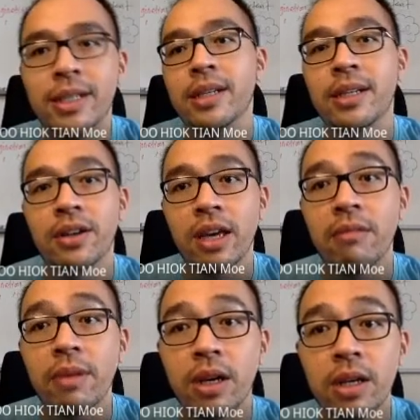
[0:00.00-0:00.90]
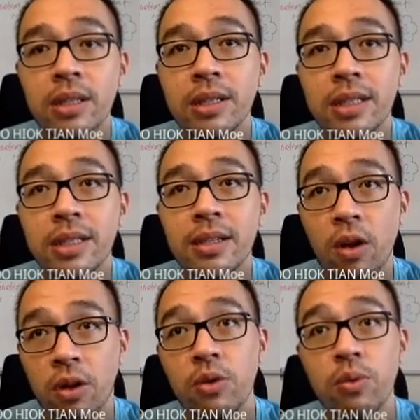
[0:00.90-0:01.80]
Okay, because
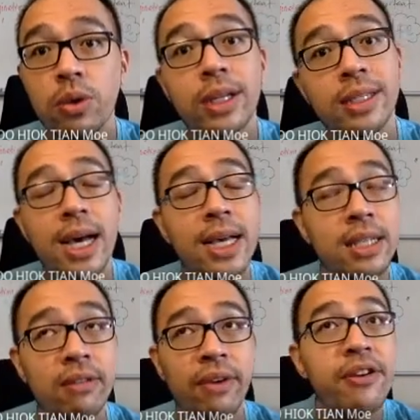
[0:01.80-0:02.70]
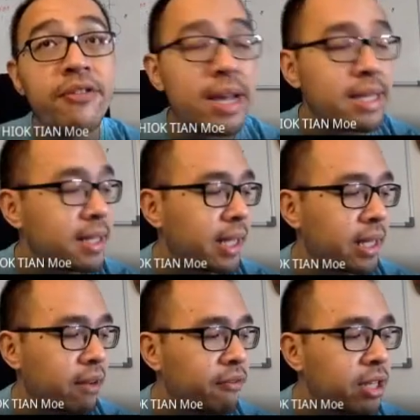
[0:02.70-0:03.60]
although wood is nice and very rustic and
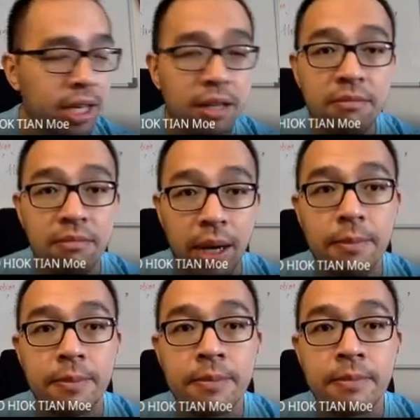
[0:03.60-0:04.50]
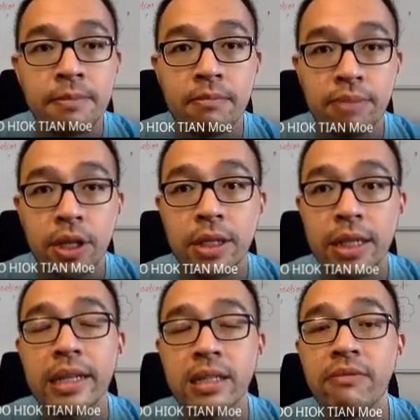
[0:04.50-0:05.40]
everything, but because it
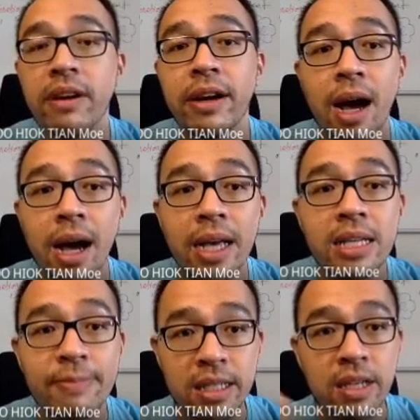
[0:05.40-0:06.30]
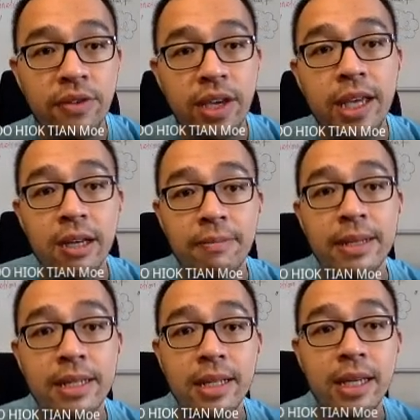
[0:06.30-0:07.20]
has a very high specific heat
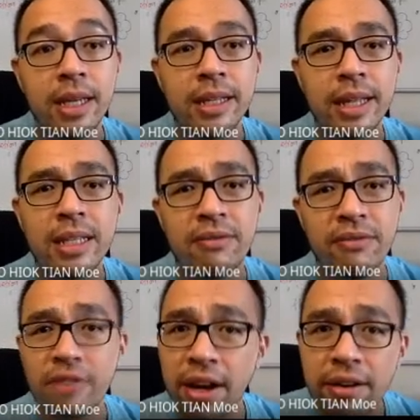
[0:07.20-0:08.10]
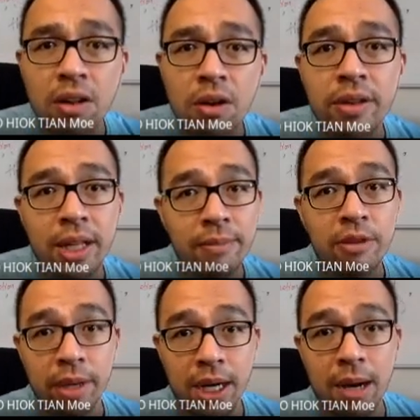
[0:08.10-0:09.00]
capacity, it takes a very long time to
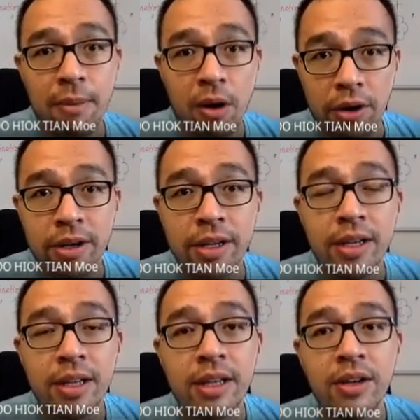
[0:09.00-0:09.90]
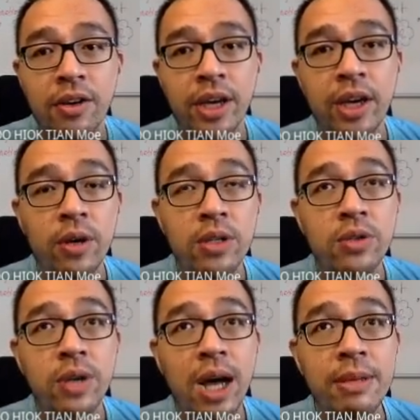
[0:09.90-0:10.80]
become hot. Okay, orang
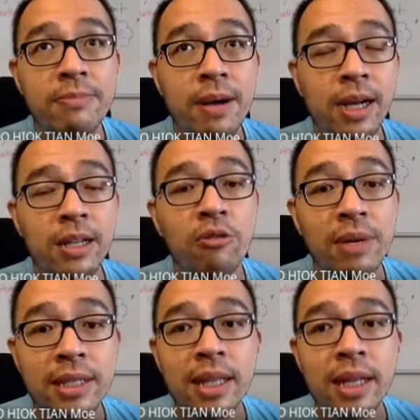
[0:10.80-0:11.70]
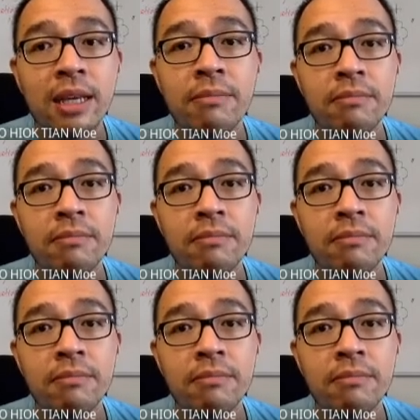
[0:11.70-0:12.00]
sudah habis makan, kau masih lagi,